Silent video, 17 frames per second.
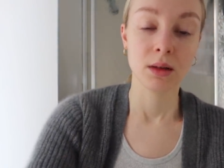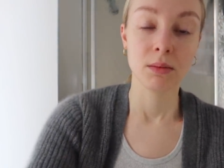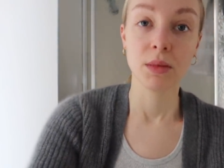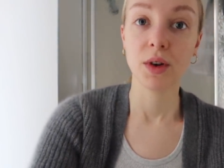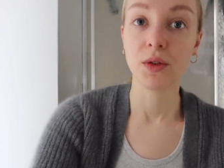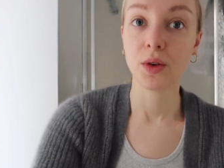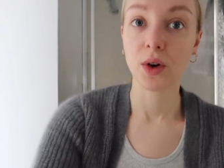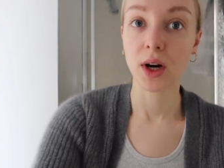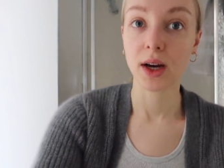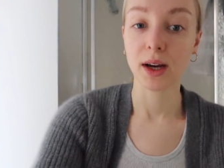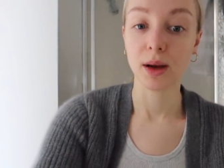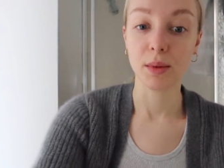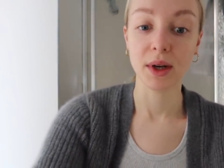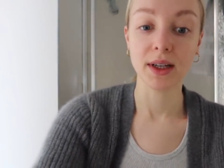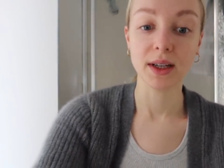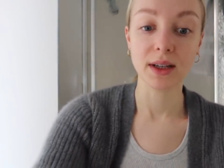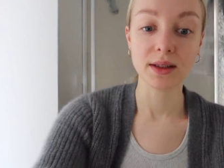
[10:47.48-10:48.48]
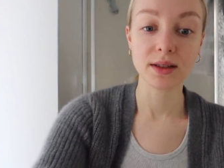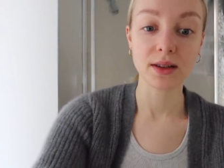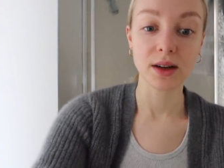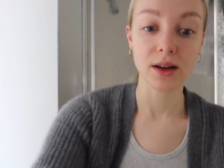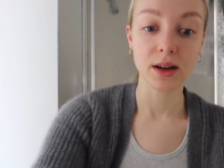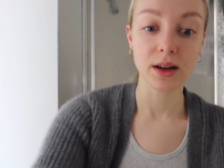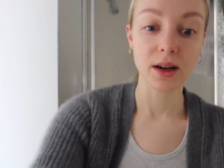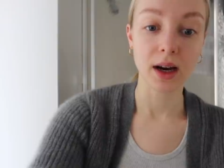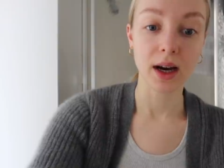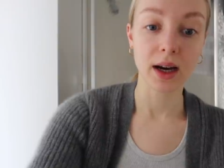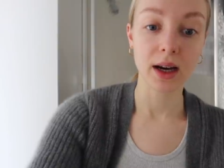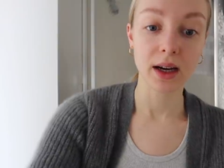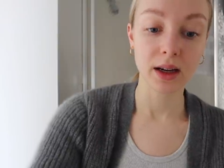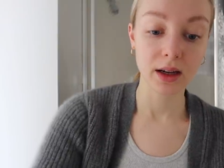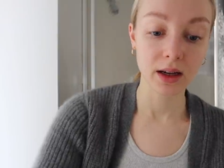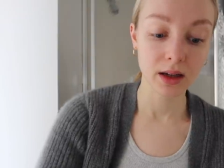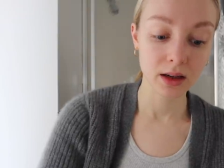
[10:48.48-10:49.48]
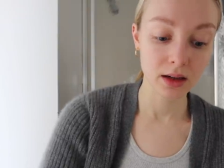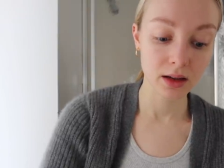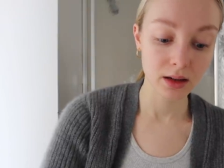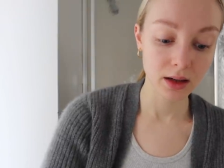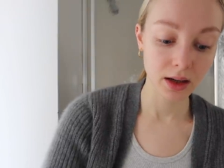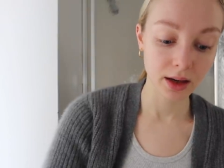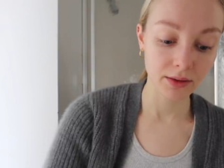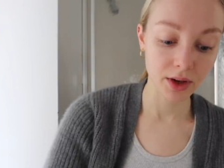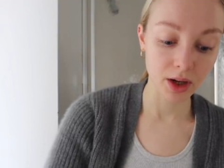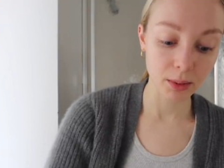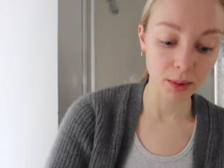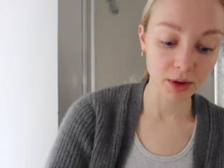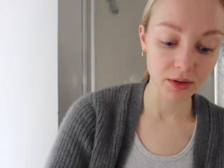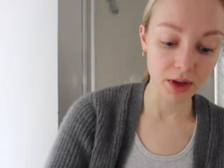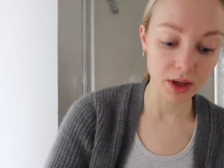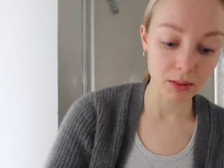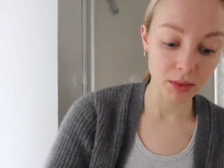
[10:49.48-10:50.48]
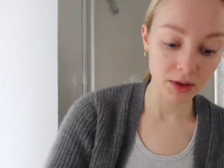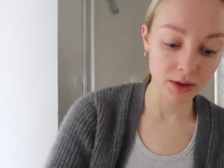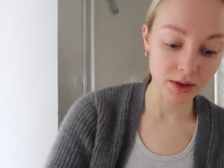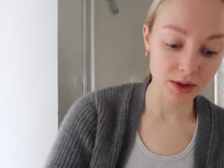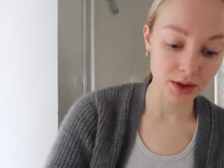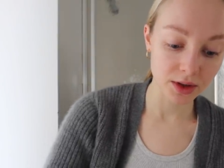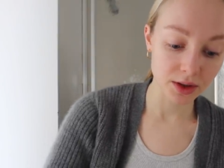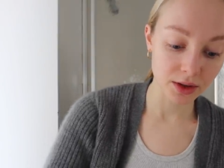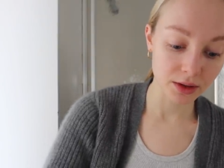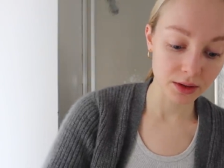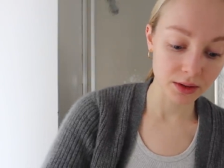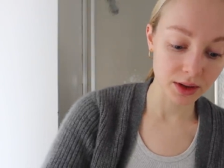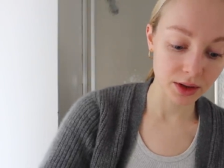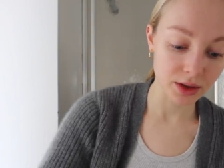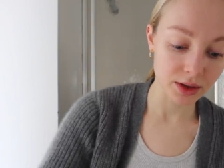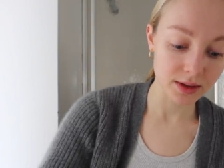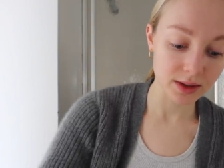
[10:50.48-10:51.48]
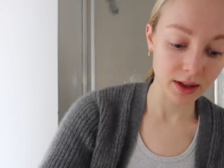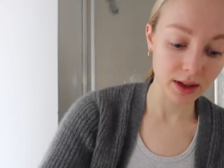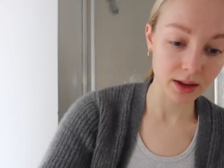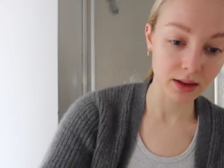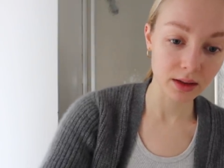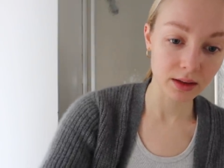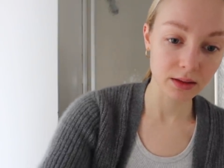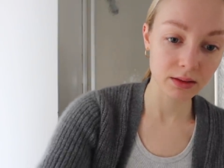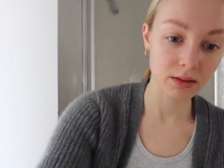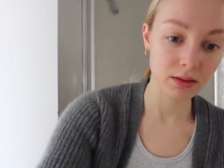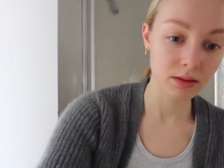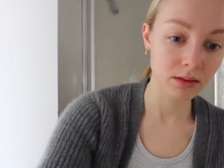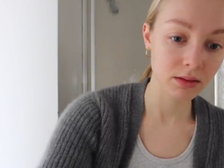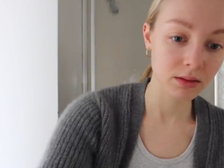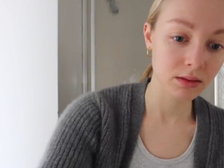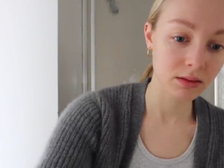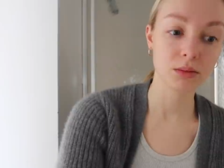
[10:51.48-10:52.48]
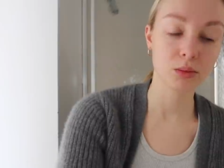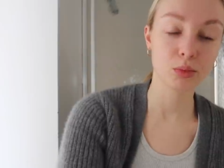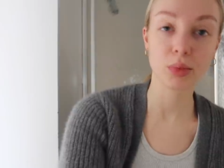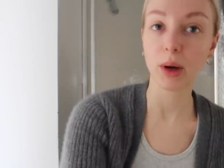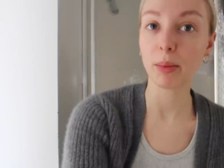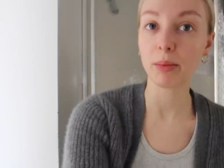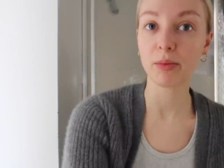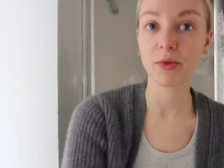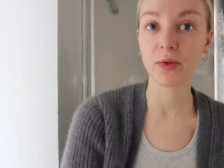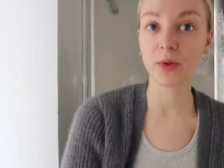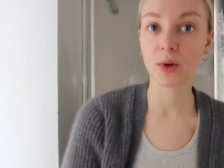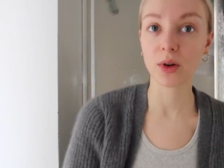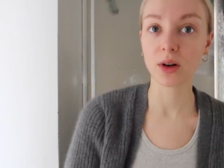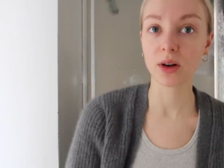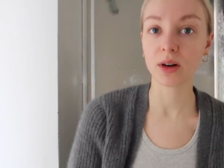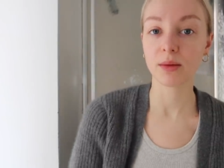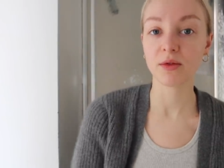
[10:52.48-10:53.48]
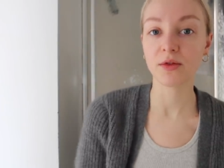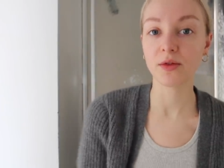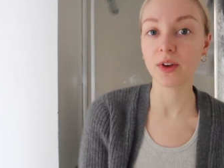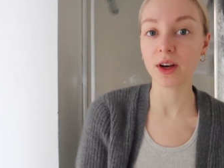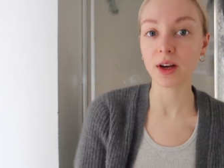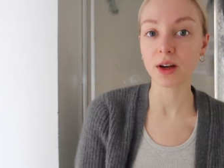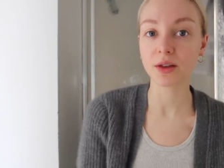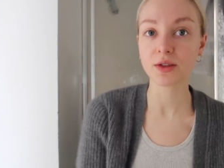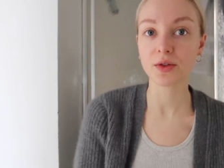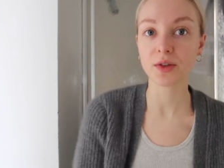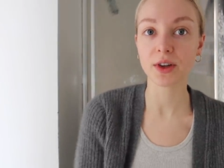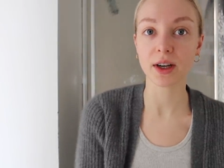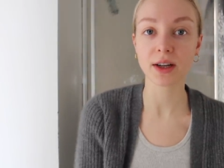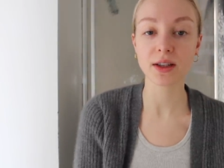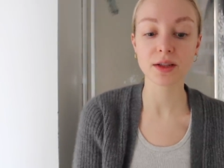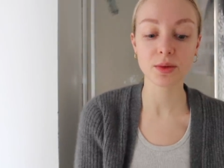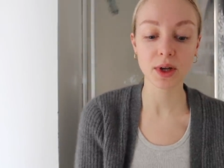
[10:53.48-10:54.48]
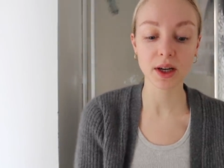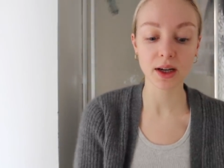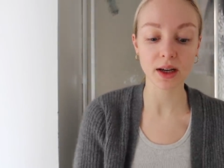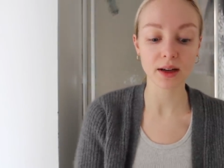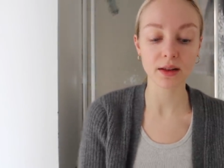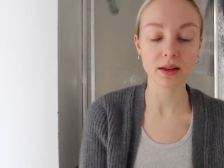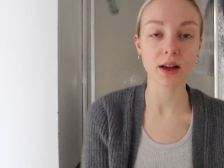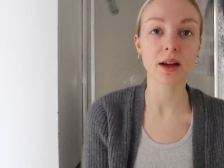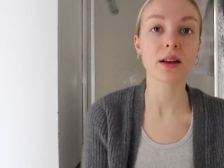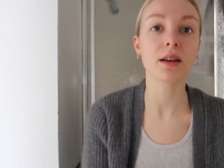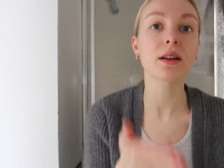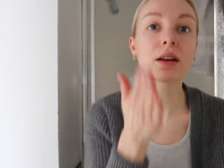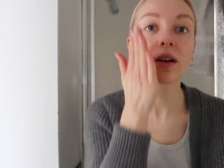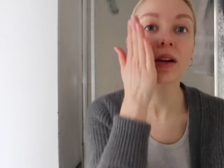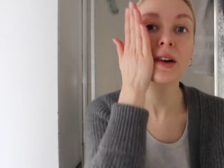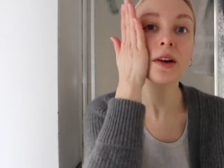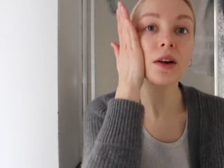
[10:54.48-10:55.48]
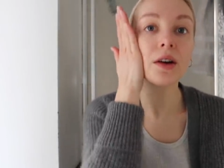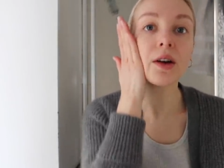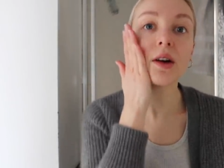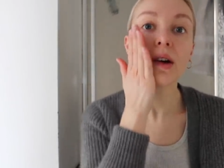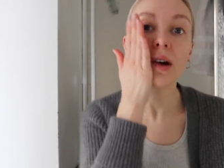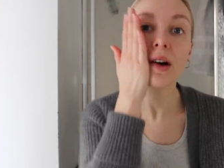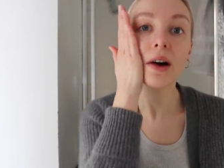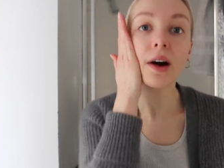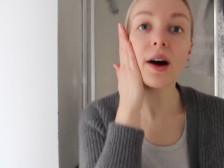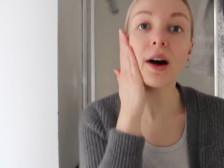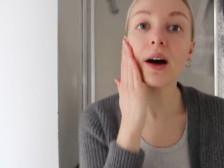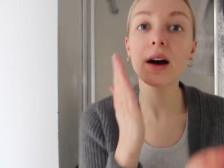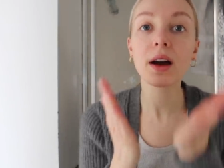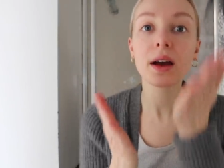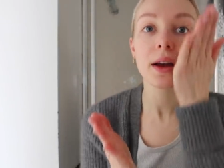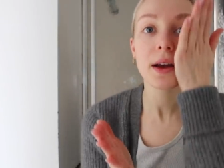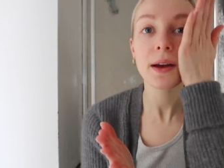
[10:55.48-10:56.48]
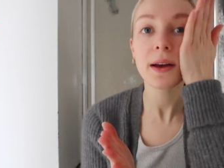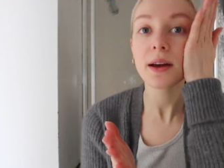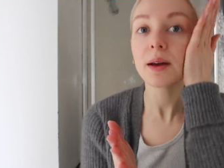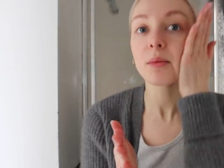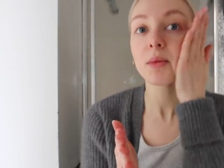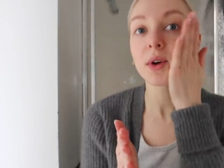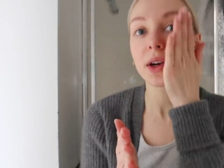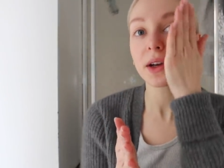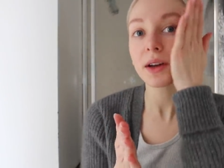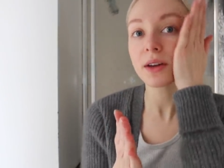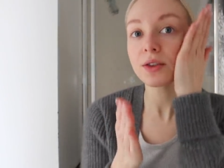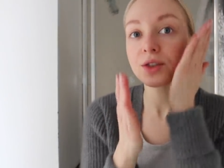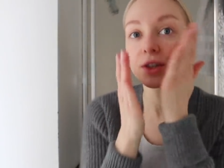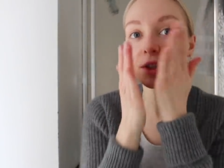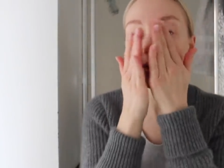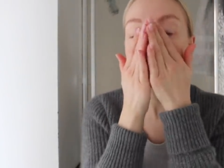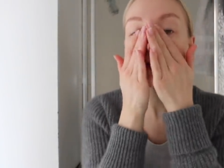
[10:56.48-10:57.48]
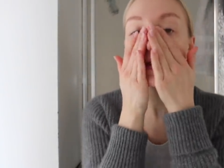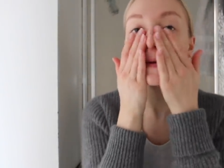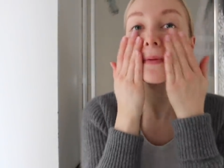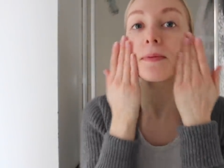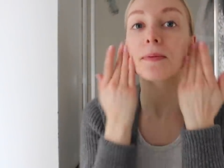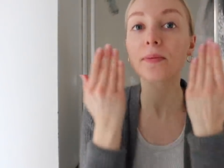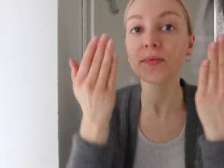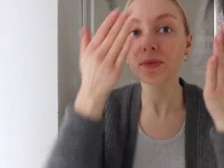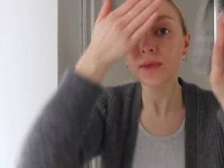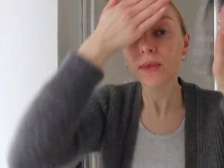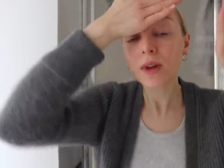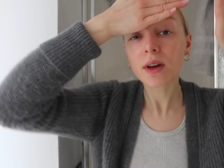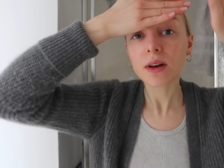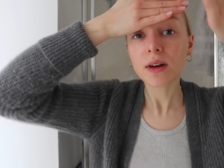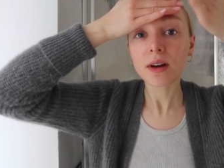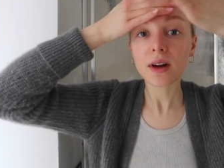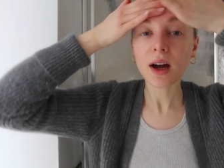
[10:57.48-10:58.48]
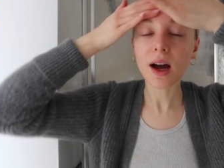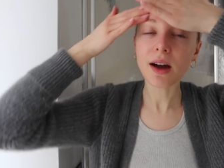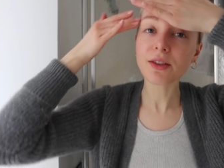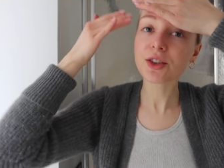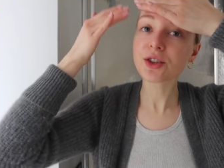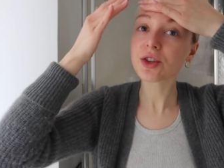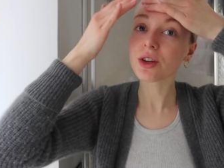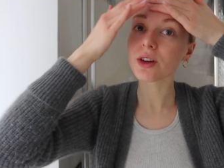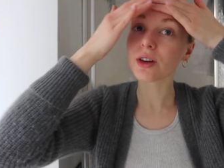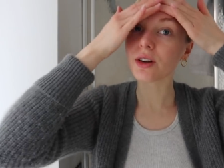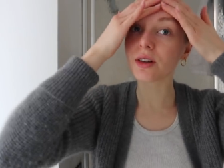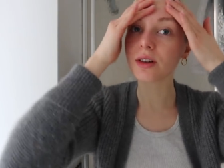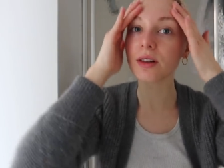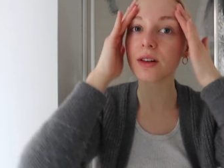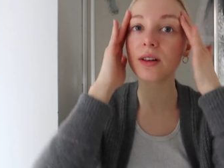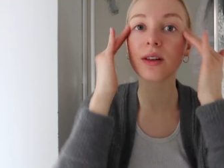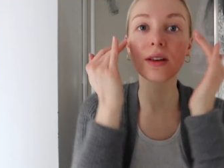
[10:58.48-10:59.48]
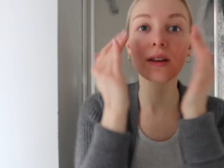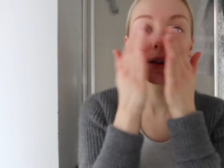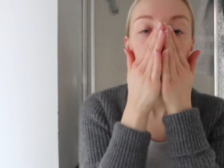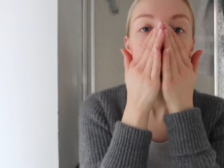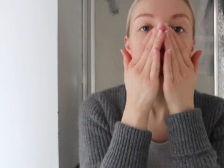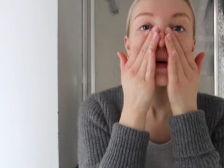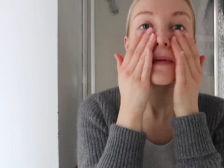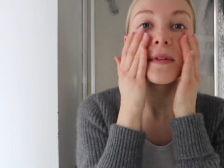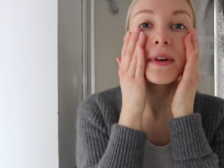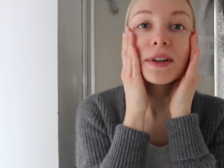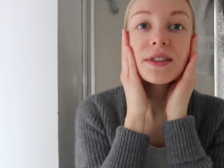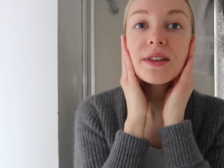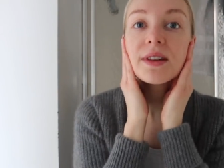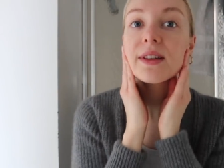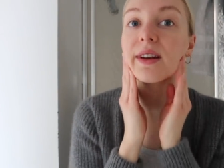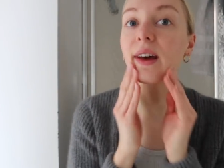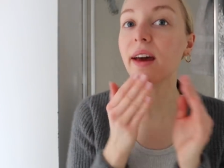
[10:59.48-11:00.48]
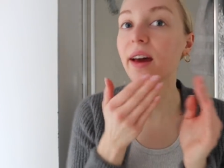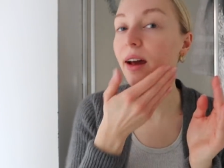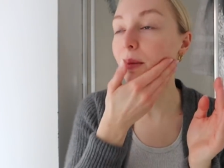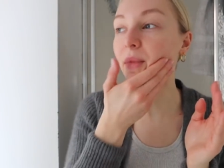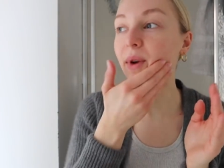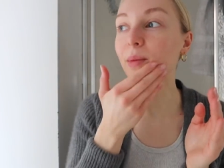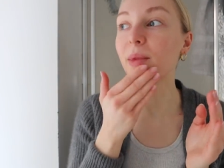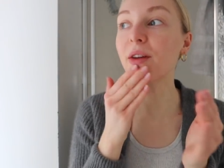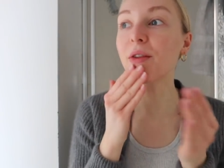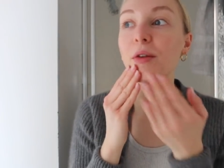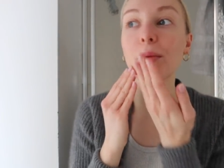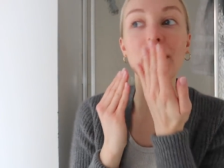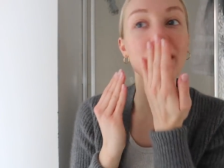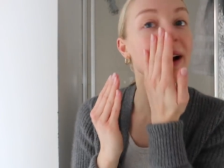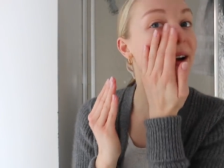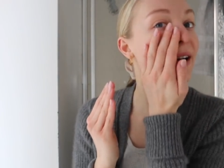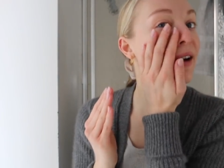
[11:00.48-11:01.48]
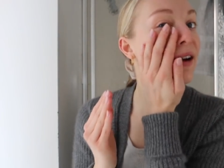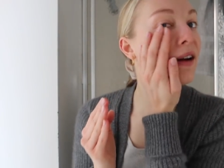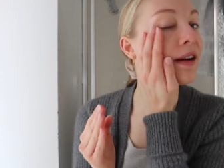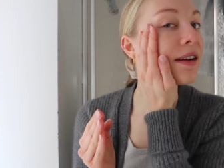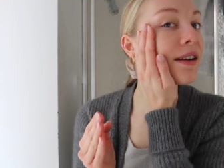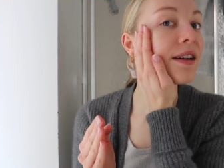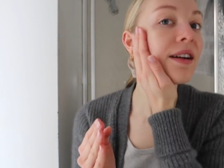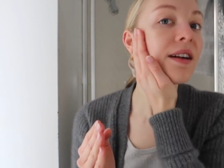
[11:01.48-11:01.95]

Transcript: before I get my day started. I have a couple of emails to do and just like prep for videos for next week, and then I am gonna just have a chill rest of the day. I'm gonna meet Rebecca